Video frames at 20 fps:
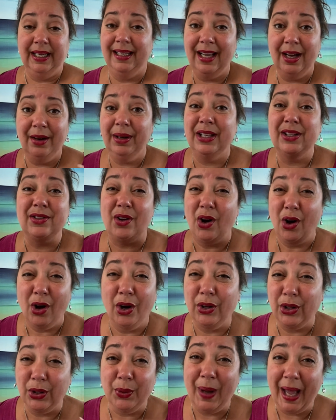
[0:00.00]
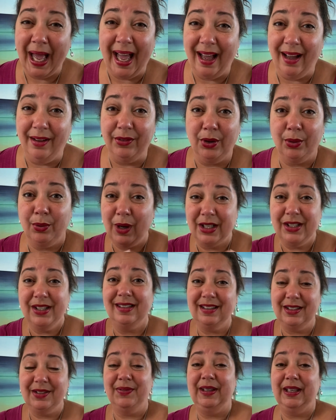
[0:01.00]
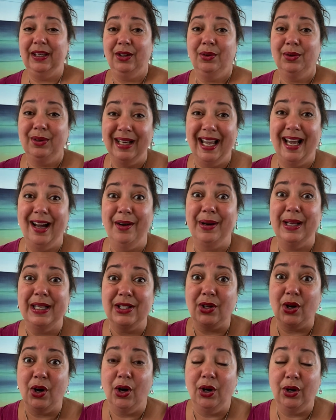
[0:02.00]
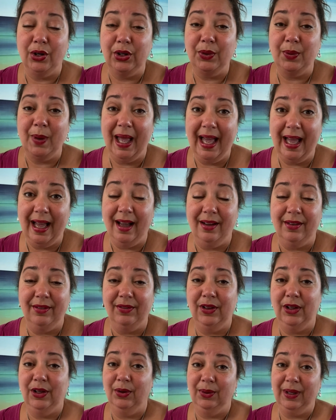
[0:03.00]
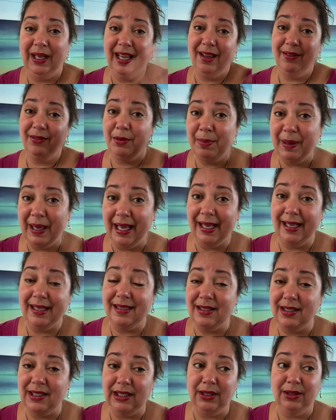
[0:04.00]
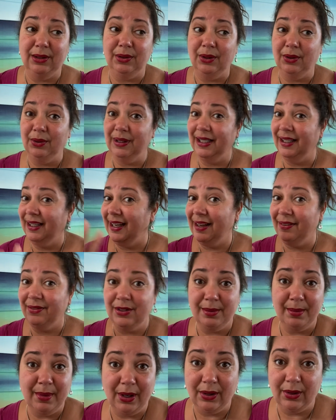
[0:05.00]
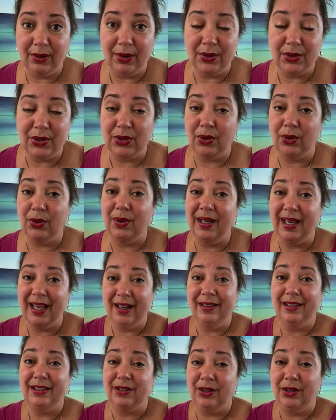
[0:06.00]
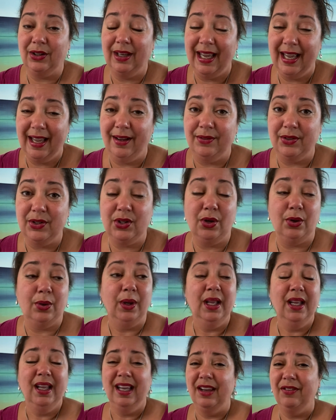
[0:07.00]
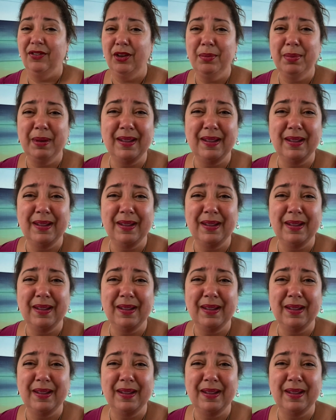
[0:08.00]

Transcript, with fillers: Now is all you have. You're watching this video, now is all you have. You don't have the past, you don't yet have tomorrow, so now is all you have. So if you've